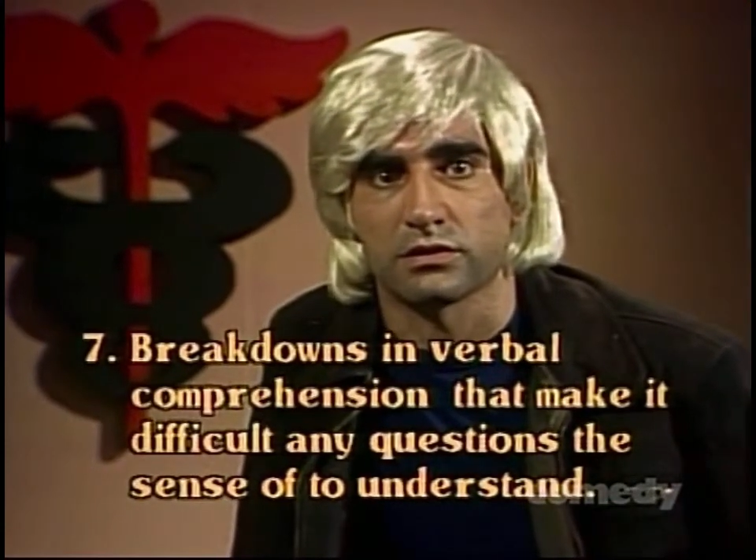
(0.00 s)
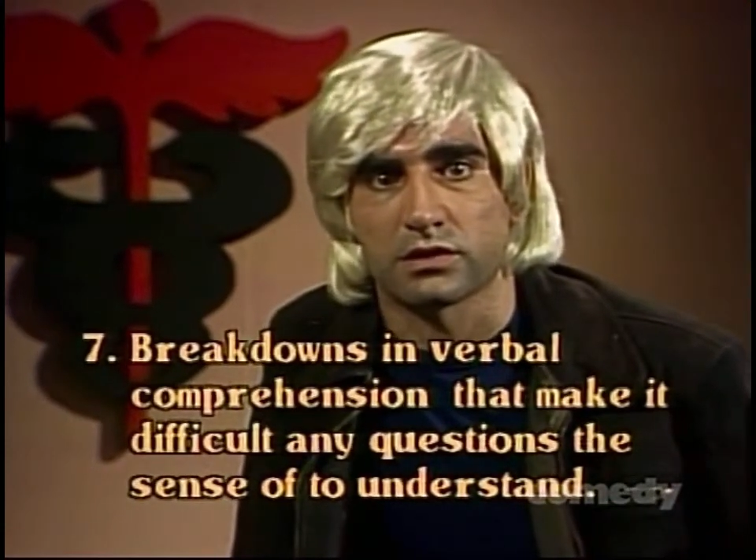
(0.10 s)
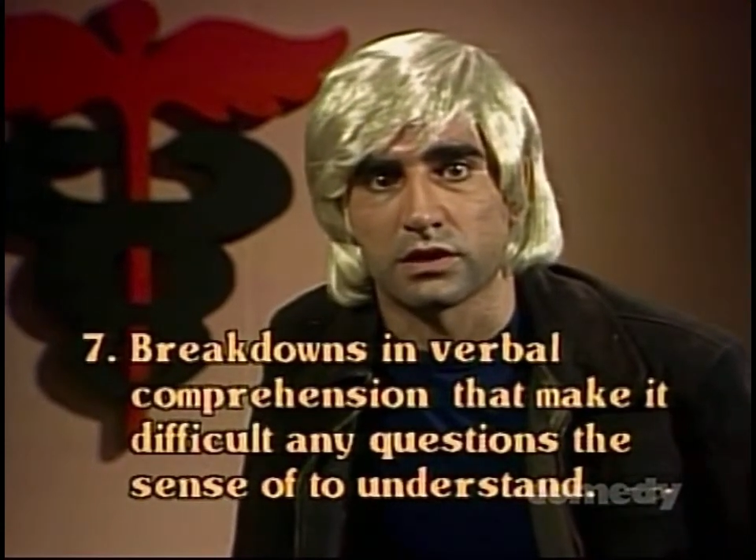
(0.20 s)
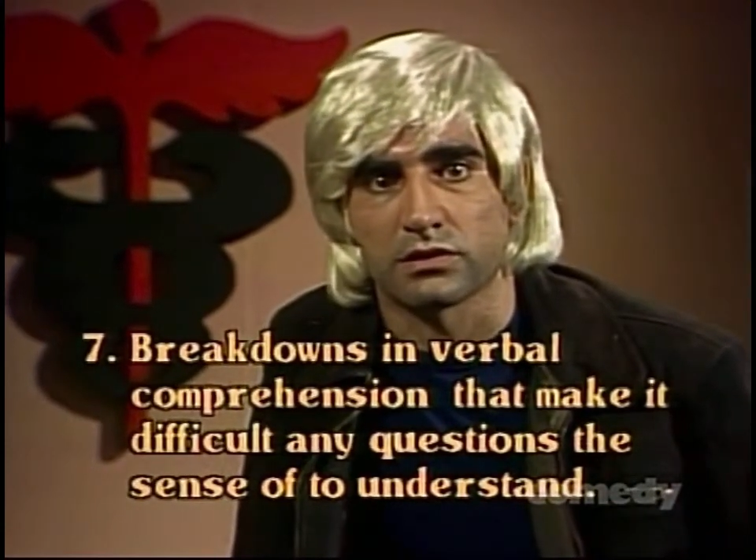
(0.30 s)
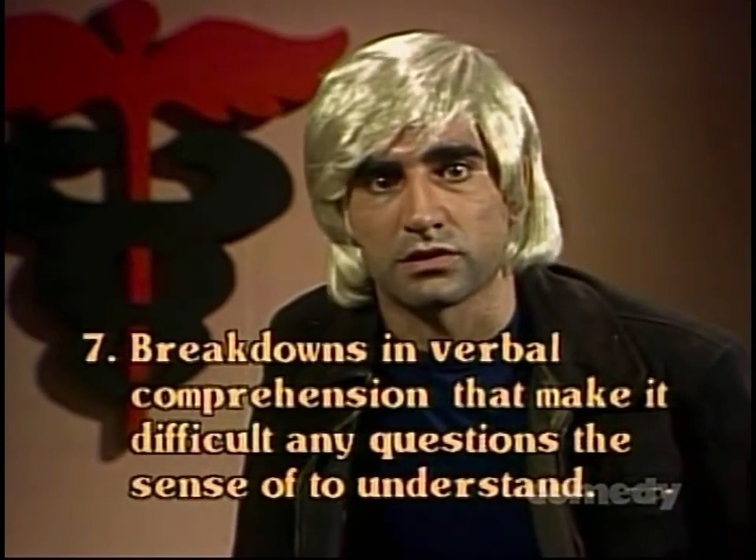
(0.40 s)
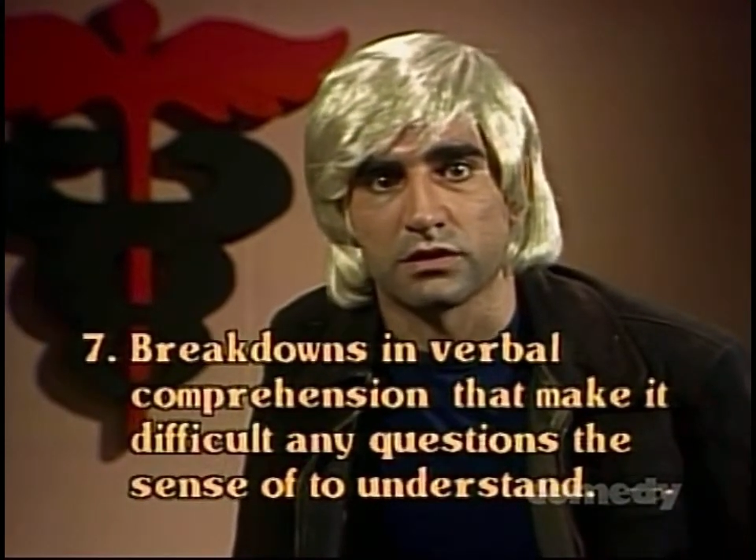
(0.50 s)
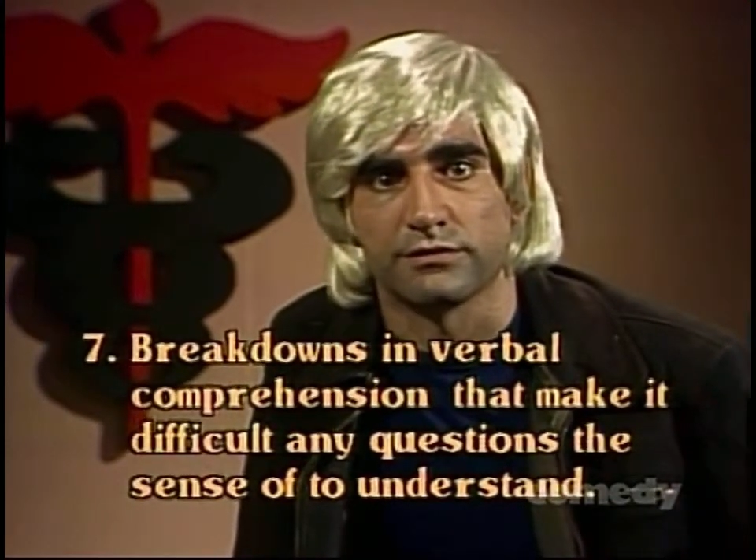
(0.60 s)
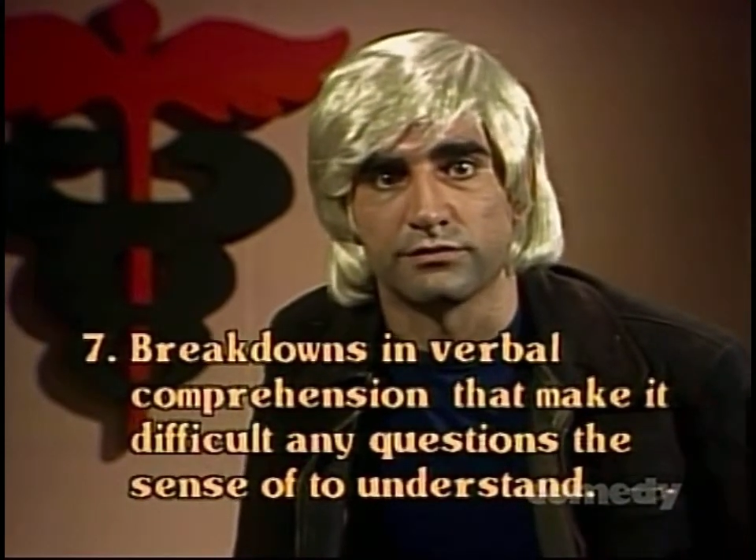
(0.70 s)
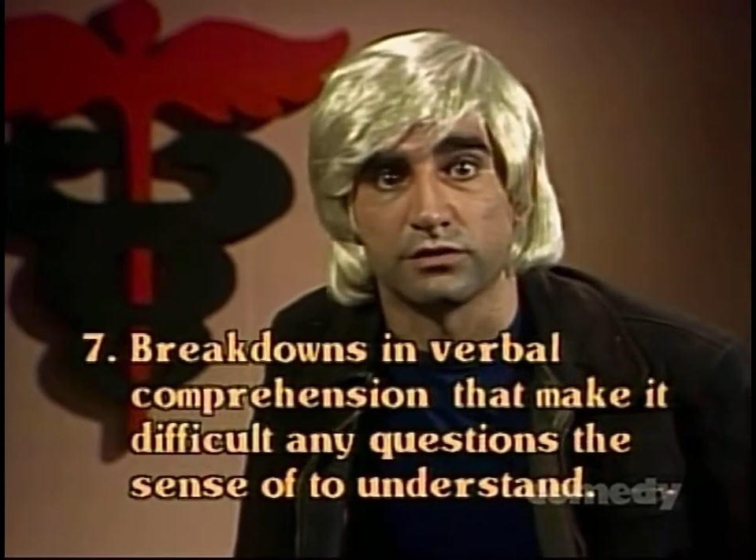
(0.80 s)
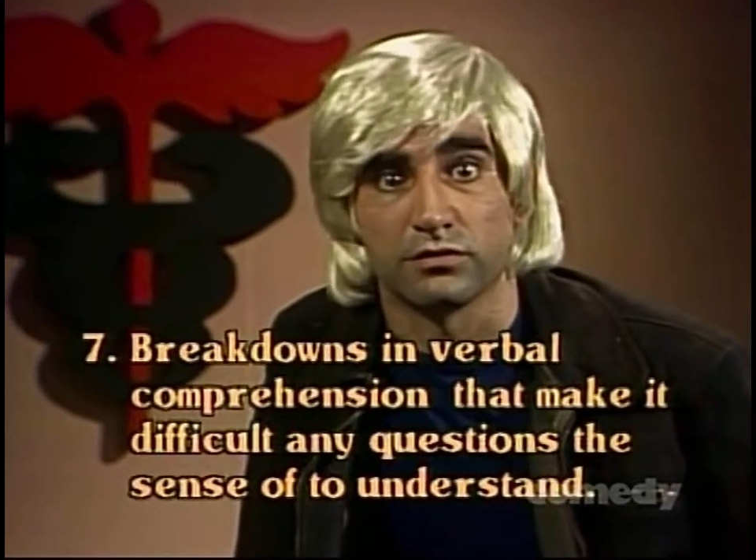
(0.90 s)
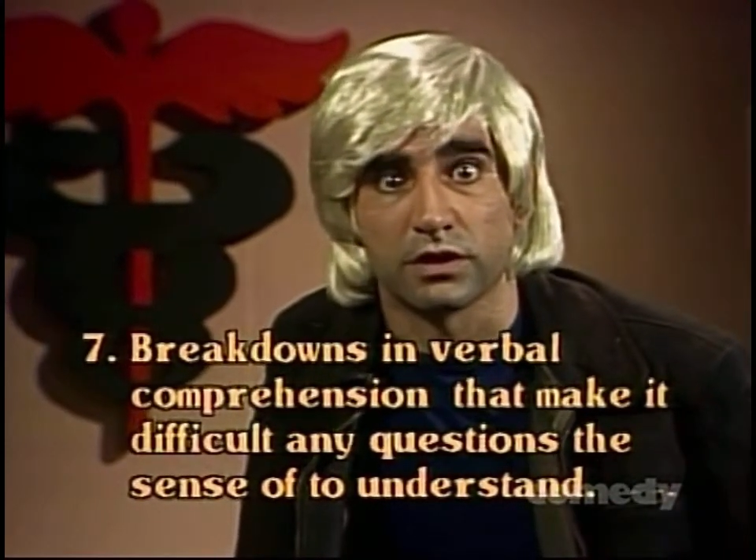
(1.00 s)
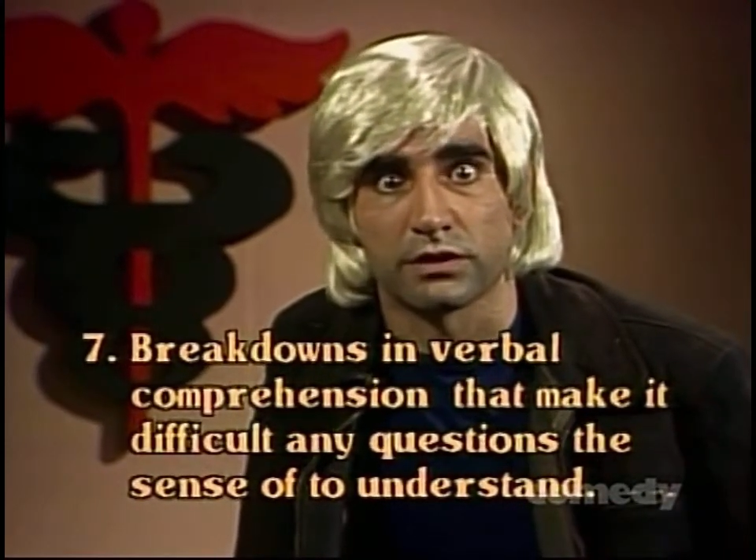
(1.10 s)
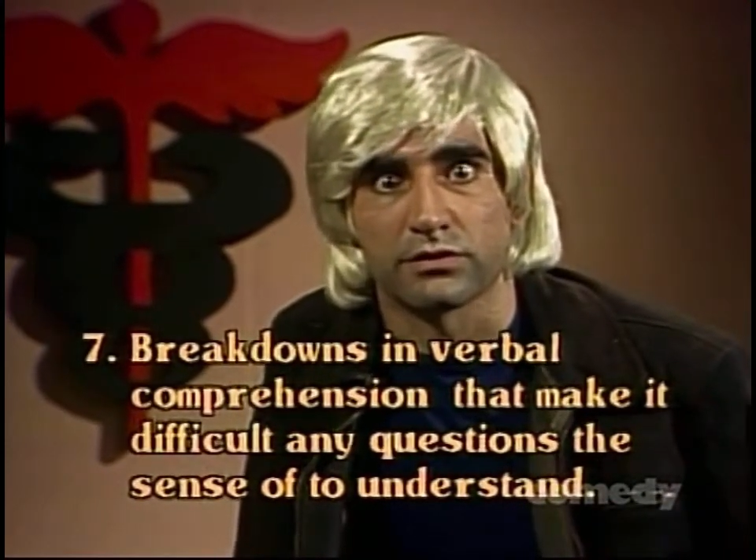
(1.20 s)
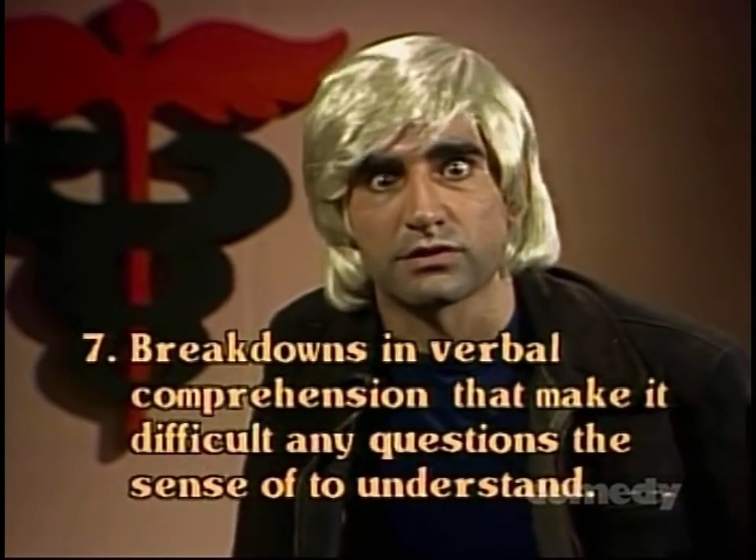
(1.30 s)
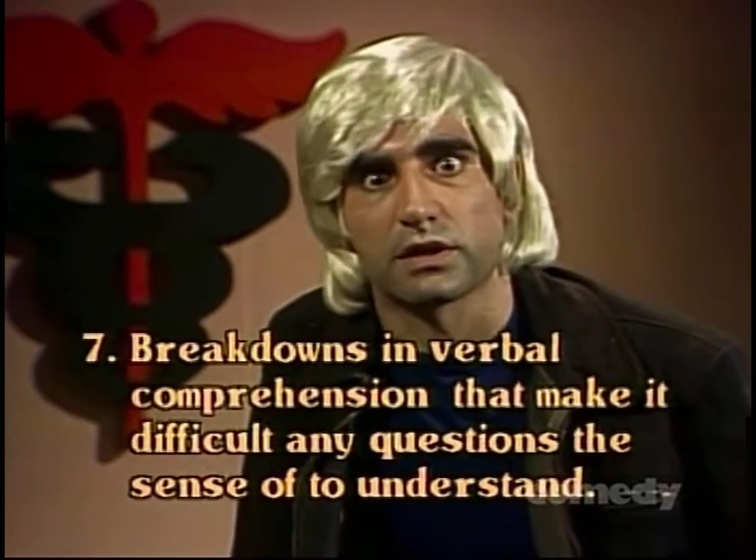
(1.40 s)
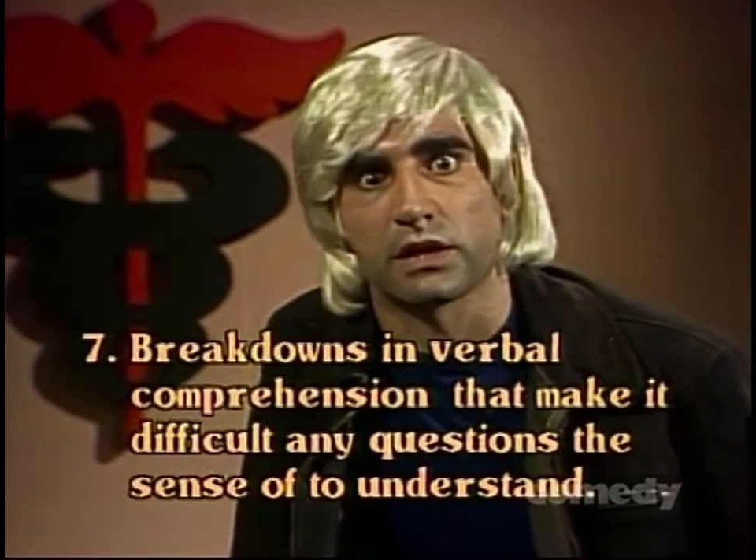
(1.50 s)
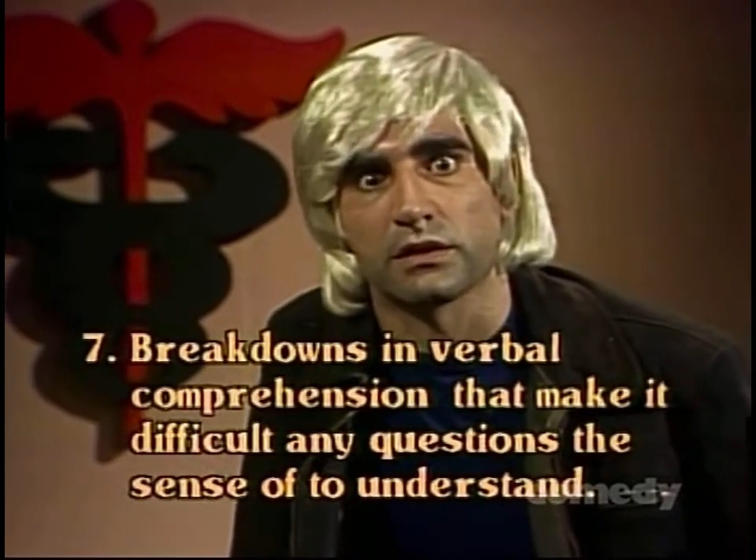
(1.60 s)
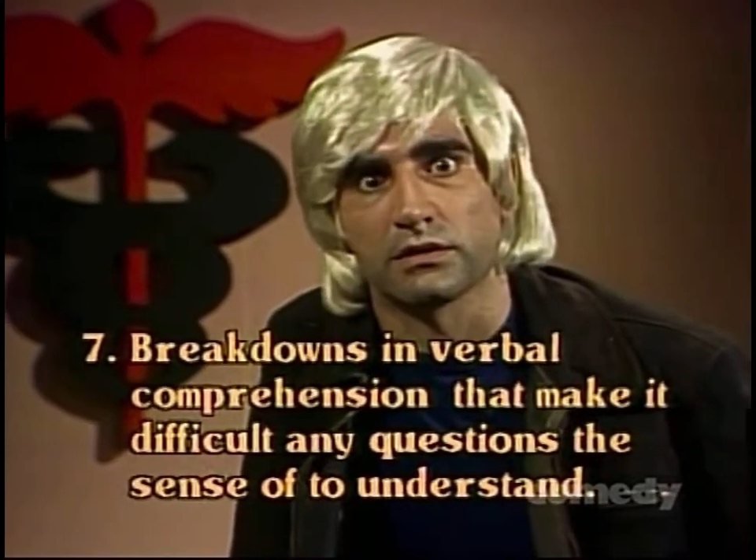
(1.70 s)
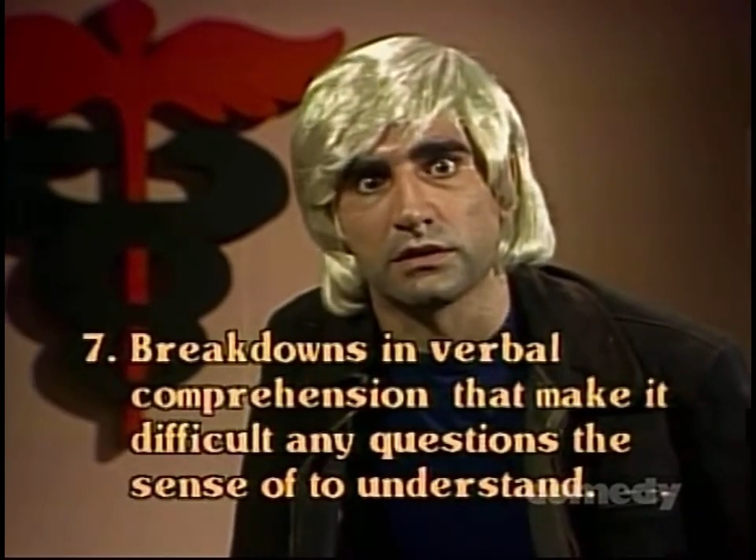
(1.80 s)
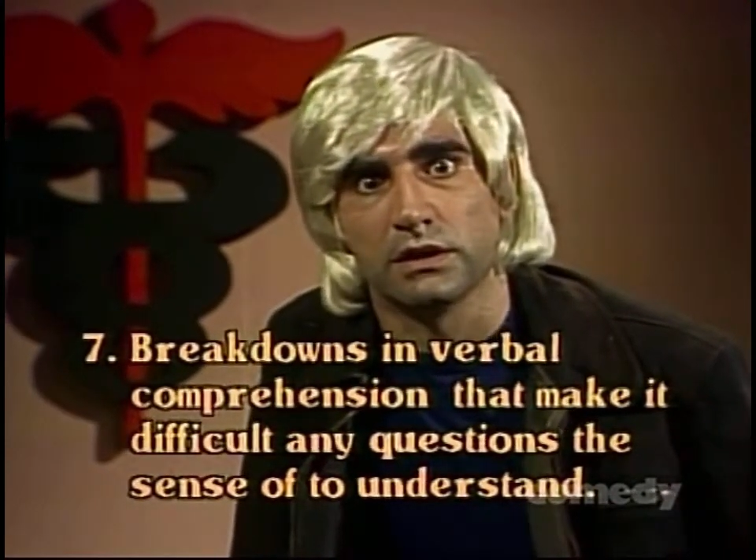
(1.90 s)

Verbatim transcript: sense of to understand.